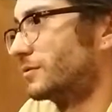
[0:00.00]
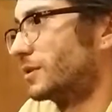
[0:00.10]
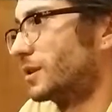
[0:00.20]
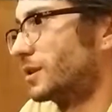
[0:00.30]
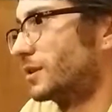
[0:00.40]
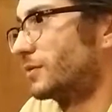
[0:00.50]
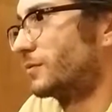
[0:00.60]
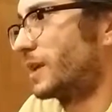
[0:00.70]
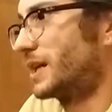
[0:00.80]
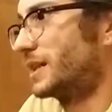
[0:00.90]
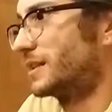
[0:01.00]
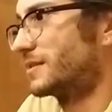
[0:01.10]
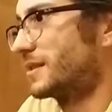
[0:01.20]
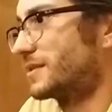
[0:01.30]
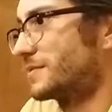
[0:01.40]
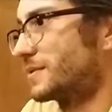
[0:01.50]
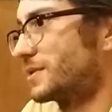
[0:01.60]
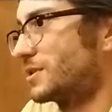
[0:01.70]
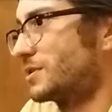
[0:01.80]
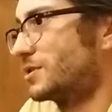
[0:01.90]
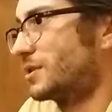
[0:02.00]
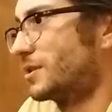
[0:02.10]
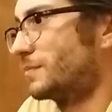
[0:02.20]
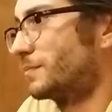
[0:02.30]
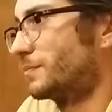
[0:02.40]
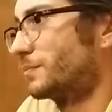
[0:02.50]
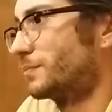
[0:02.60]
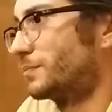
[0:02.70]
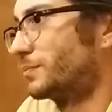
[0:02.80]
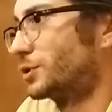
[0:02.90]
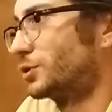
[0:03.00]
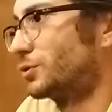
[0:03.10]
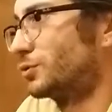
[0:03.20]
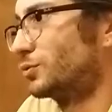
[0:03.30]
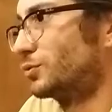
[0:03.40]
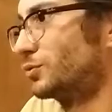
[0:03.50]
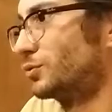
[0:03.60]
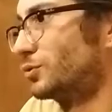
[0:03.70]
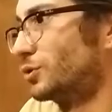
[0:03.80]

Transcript: Right is not supposed to jump to.